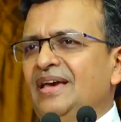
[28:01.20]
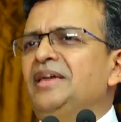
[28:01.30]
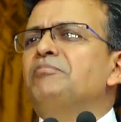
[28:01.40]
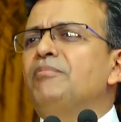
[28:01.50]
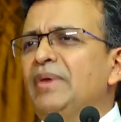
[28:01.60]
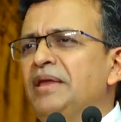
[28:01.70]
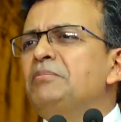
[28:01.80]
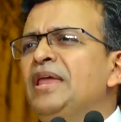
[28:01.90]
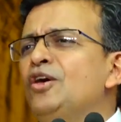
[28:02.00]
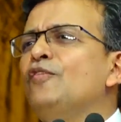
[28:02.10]

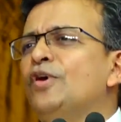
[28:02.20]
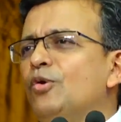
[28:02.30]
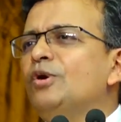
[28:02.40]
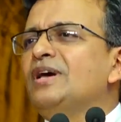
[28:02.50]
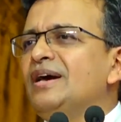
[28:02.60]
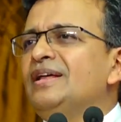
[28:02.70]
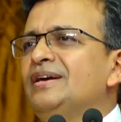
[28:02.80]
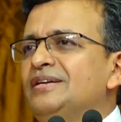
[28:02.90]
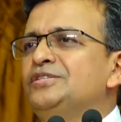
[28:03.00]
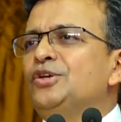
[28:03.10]
In many of our own
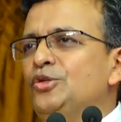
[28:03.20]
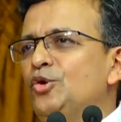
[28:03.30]
careers,